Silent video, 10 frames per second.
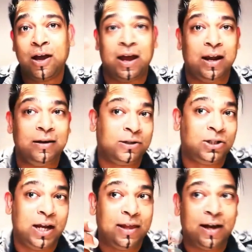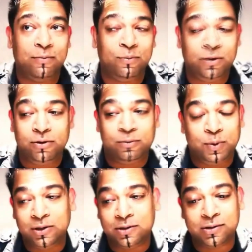and share that with you
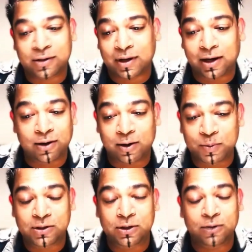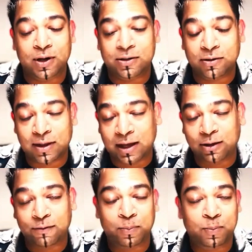because I know how busy you are. So thank you
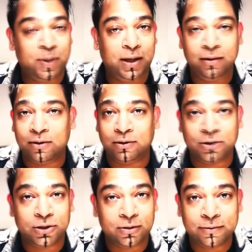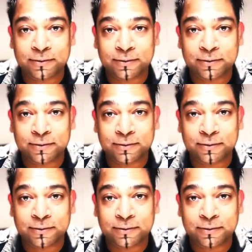for being on the show.